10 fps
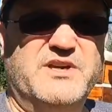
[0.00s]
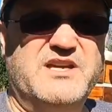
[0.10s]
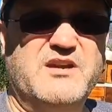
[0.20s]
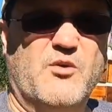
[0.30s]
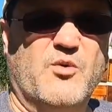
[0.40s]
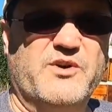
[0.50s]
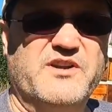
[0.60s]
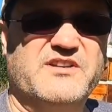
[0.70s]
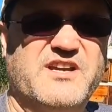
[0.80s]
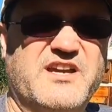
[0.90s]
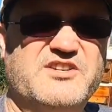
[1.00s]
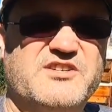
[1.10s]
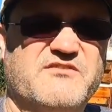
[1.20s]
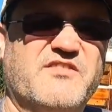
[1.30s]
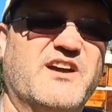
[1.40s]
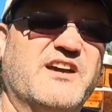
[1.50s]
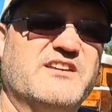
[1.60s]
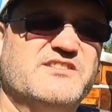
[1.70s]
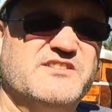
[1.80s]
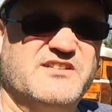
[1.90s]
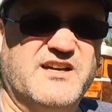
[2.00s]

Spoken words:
bee orientation flights.